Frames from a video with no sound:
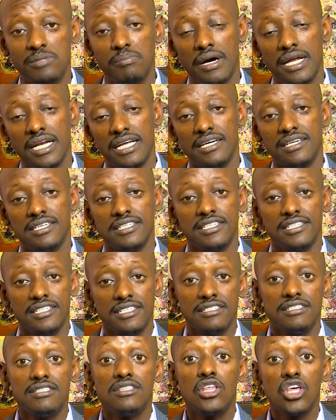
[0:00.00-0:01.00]
money.
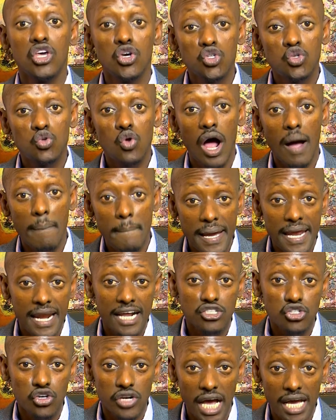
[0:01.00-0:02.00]
It used to happen
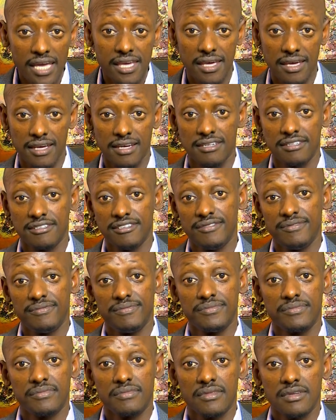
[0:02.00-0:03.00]
at Jonaki
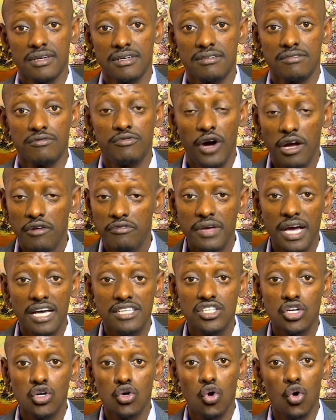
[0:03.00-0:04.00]
5 years
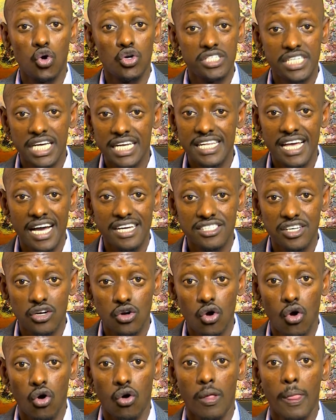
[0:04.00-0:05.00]
ago, 10 years
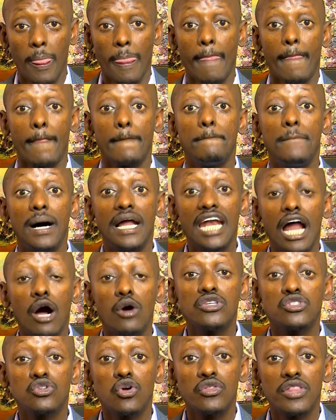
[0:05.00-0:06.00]
ago, but now
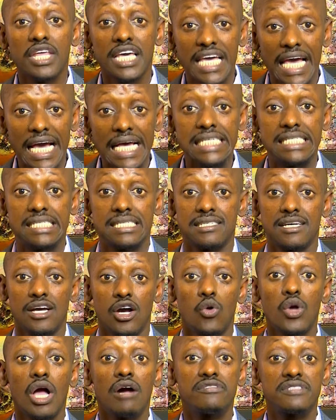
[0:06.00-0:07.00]
it's not the case.
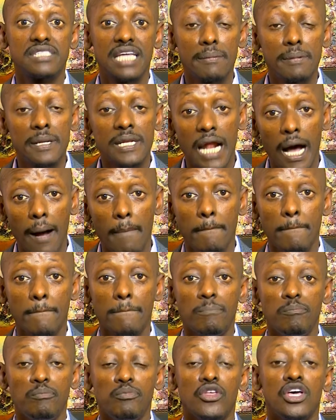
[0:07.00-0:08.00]
We have stepped it up.
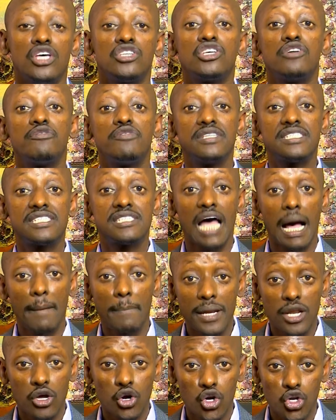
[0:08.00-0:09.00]
So if it's
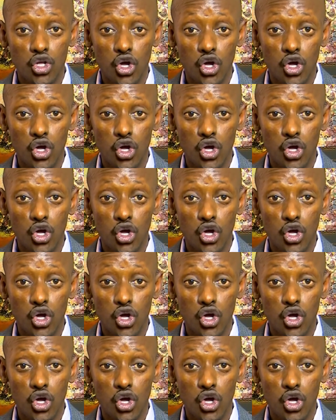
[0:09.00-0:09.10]
happening on